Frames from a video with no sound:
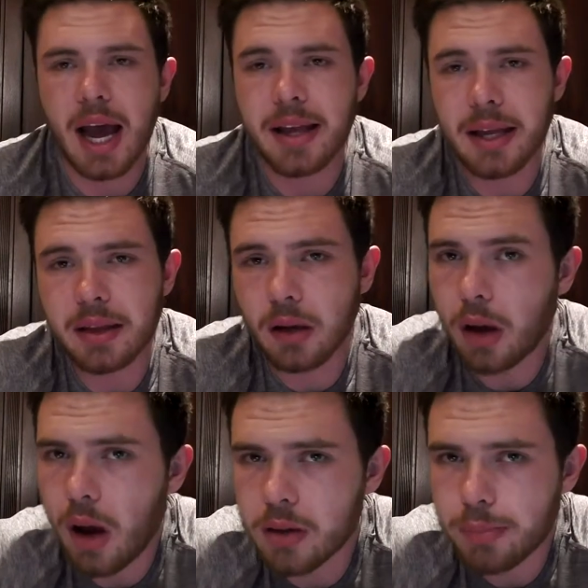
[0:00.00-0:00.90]
And then the
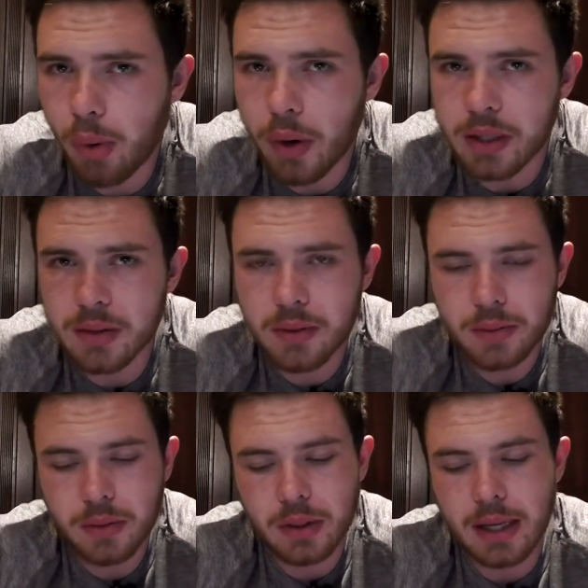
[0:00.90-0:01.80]
last point
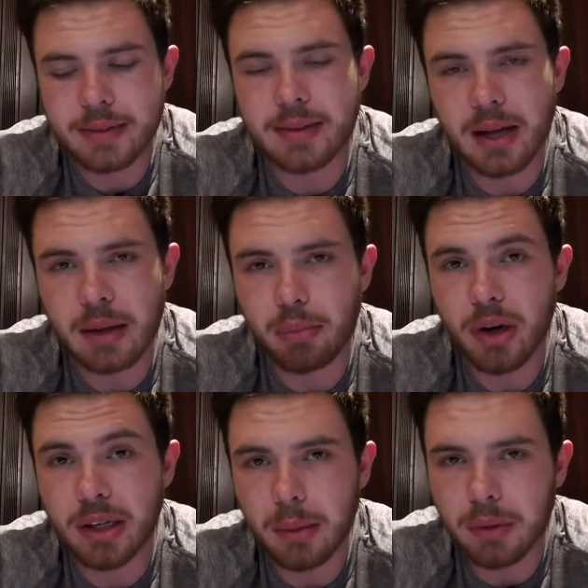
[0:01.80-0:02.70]
inside
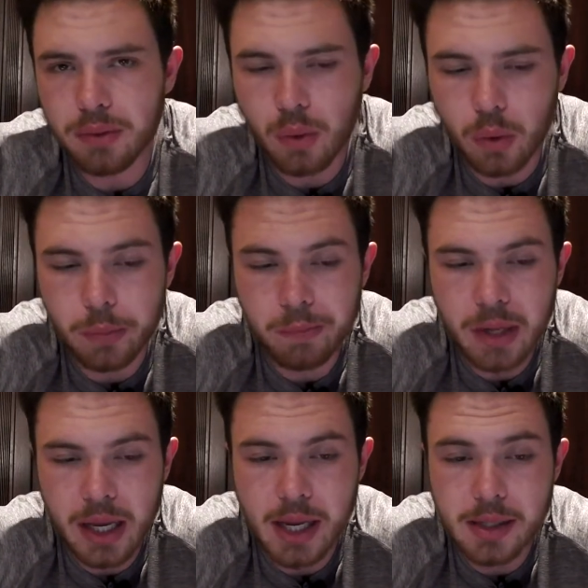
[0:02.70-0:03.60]
point number four
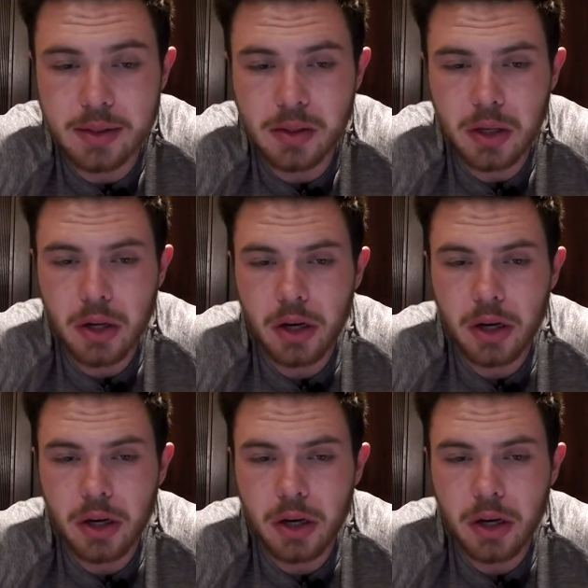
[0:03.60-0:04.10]
is